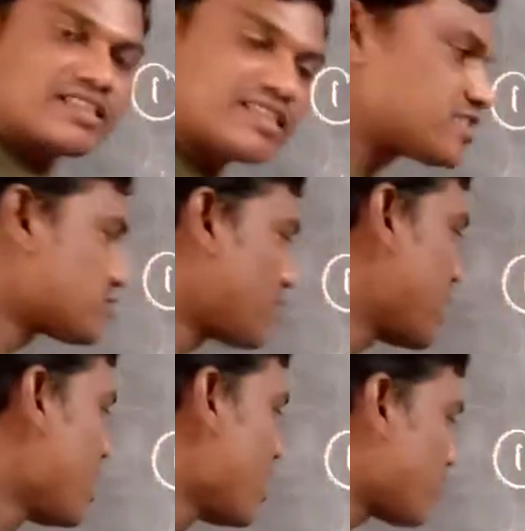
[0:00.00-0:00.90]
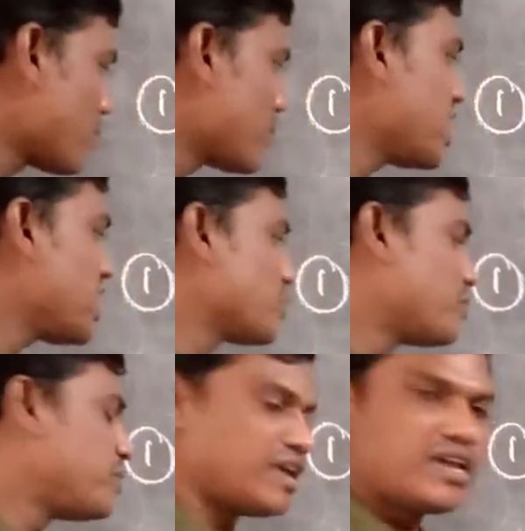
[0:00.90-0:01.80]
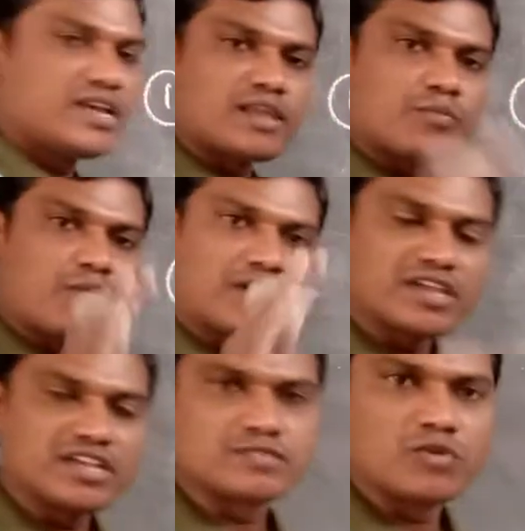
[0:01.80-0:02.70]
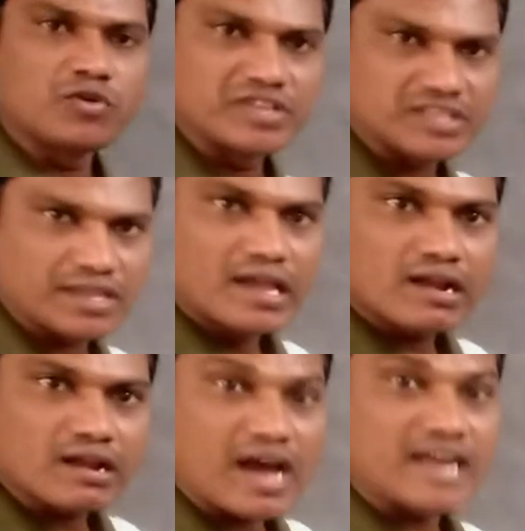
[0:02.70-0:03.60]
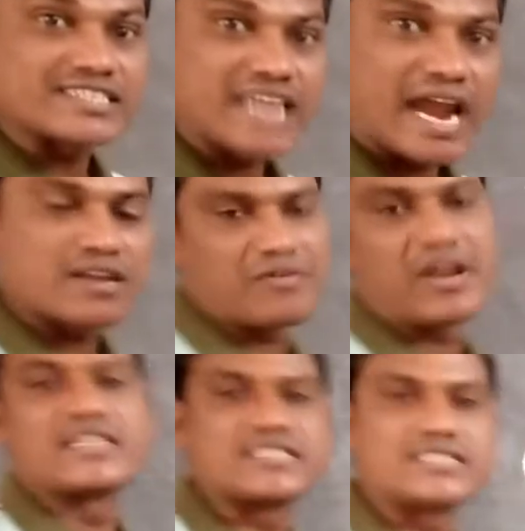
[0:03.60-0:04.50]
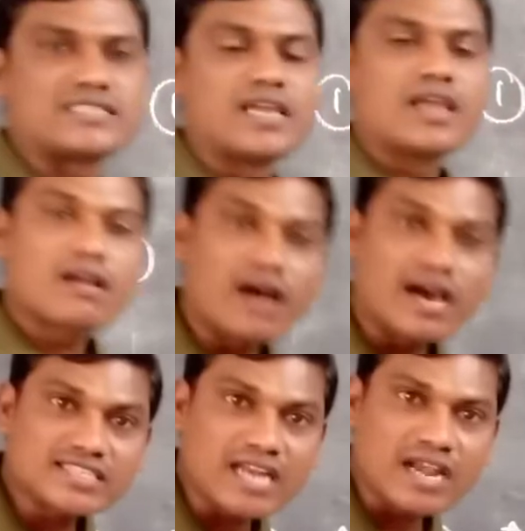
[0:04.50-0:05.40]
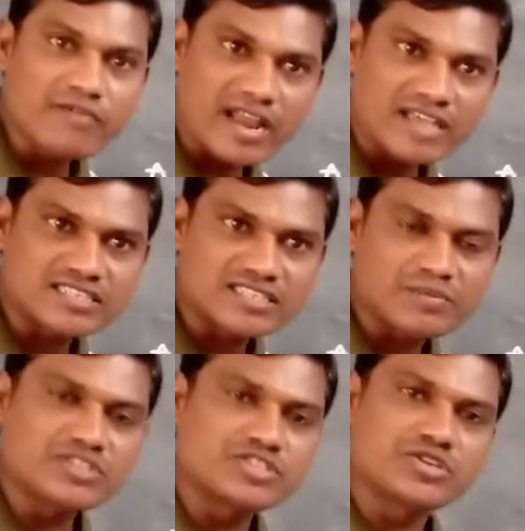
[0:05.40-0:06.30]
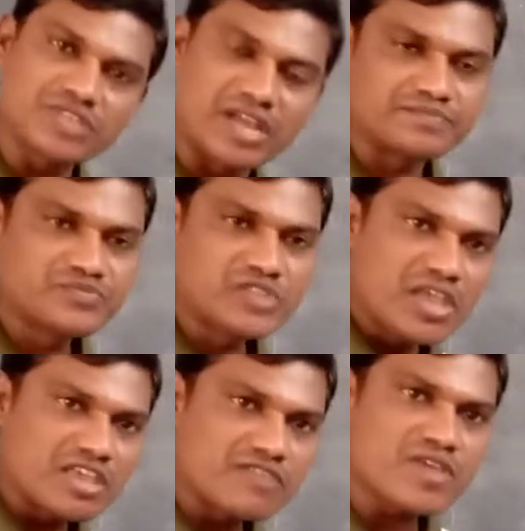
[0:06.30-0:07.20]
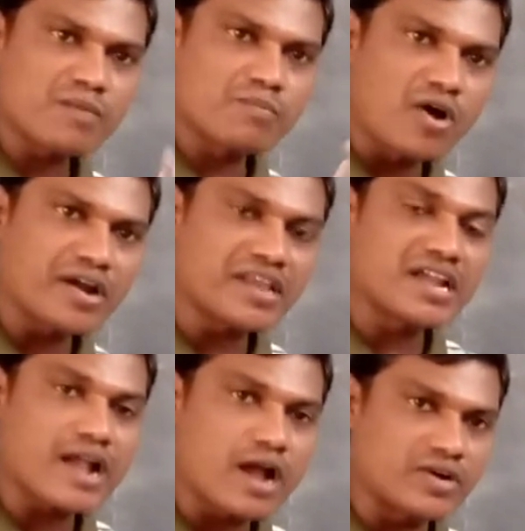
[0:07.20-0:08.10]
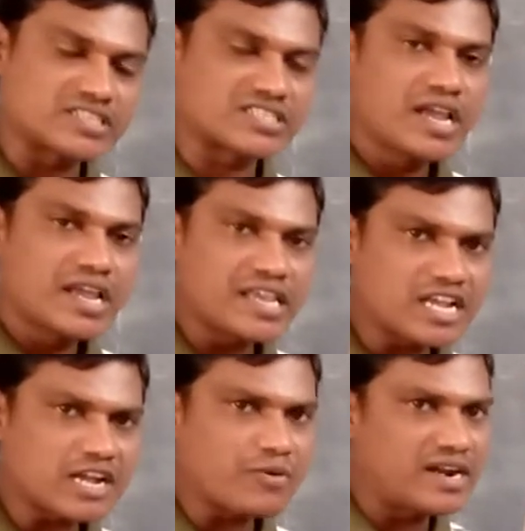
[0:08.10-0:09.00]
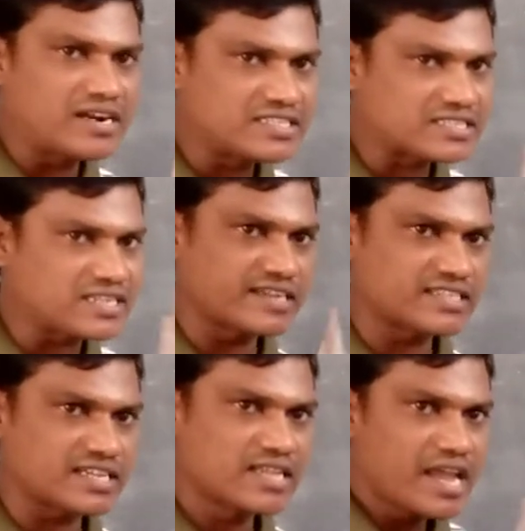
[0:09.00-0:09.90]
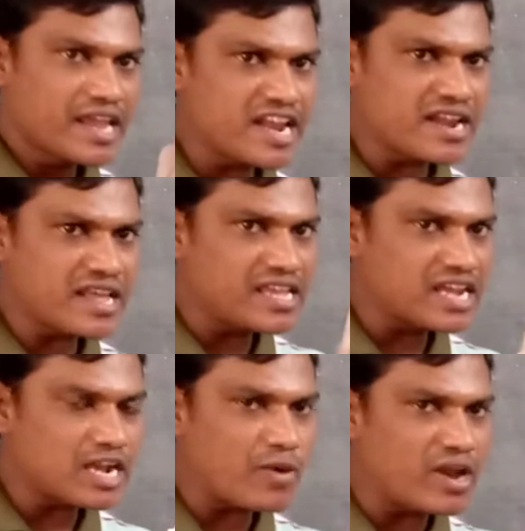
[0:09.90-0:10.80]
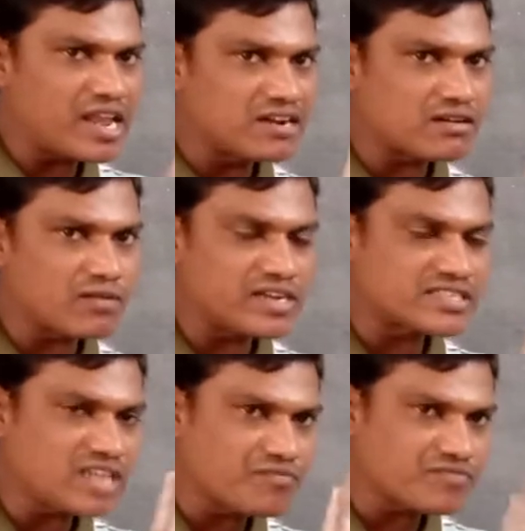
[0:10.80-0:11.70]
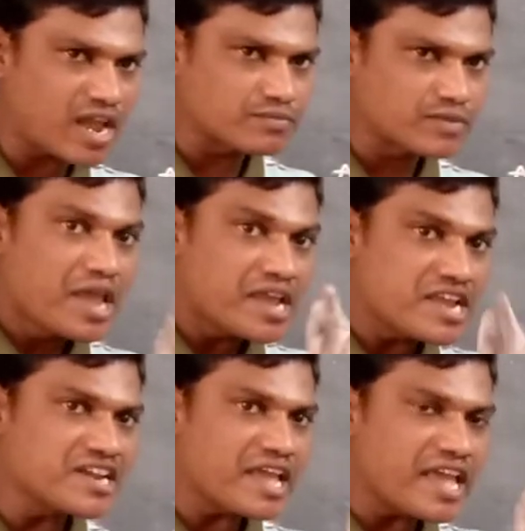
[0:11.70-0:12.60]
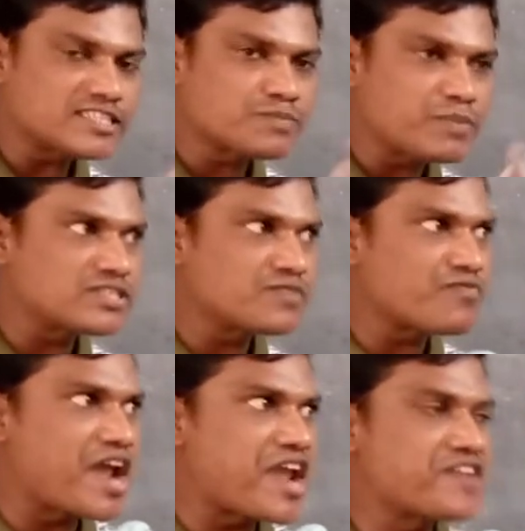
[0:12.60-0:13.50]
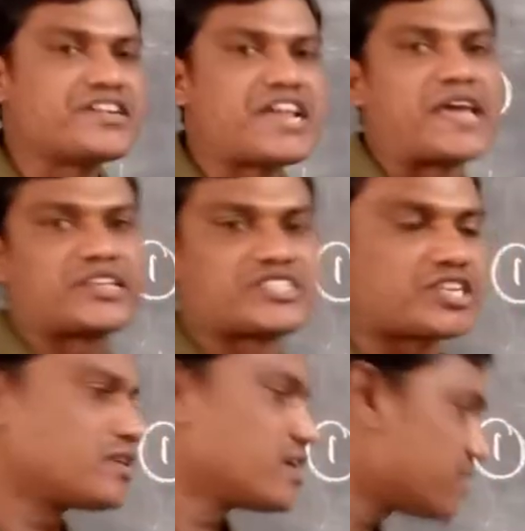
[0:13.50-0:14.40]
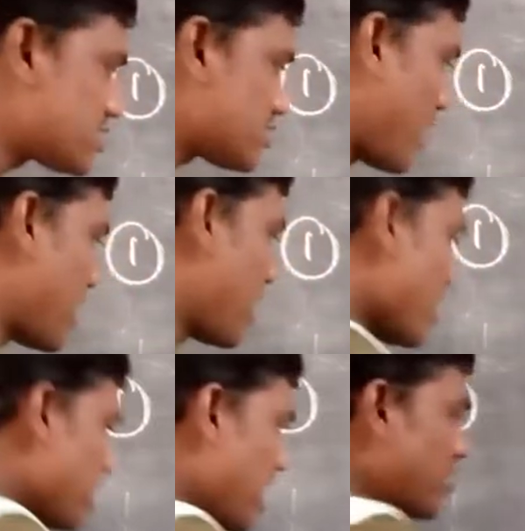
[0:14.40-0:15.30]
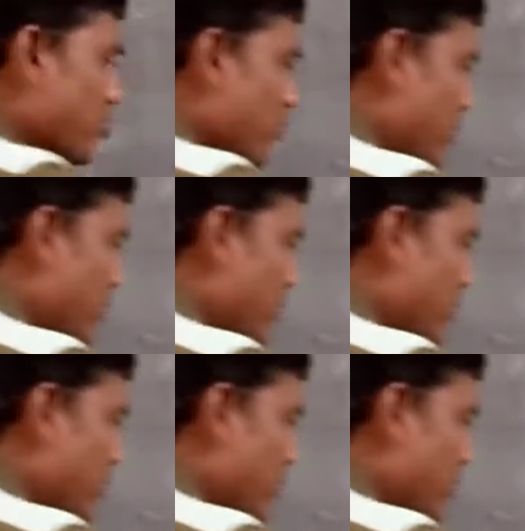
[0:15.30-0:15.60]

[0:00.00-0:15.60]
That's why from A to B, the body is moving with constant velocity. Constant velocity means you know that if a body covers equal distances in equal intervals of time in a specified direction. That's why A to